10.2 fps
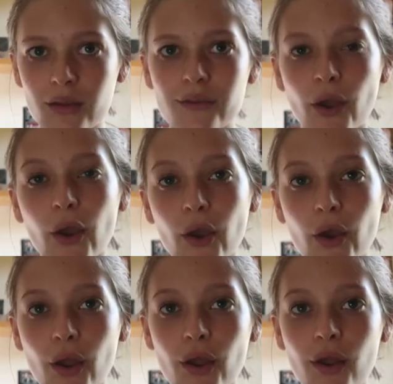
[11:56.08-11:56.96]
so
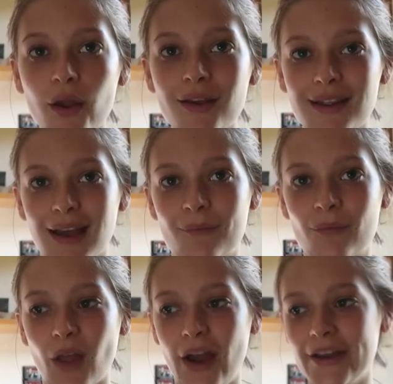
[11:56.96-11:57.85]
yeah,
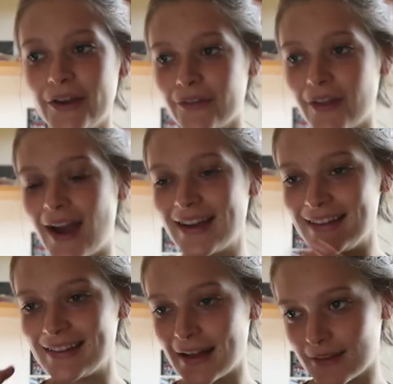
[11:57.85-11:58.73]
I know that I
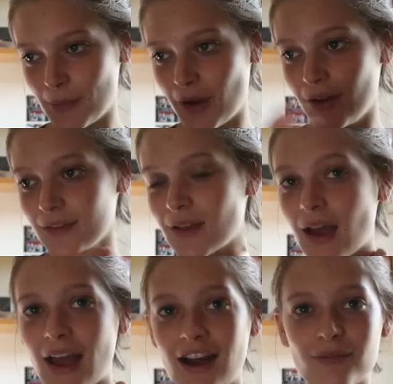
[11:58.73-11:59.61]
need that to pass.
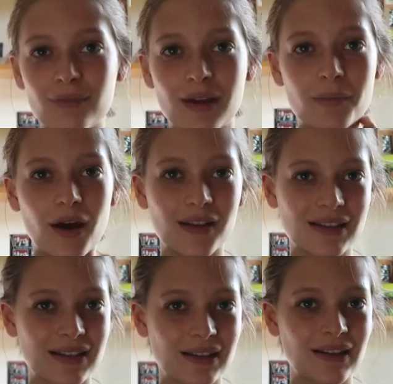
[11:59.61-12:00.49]
I have my past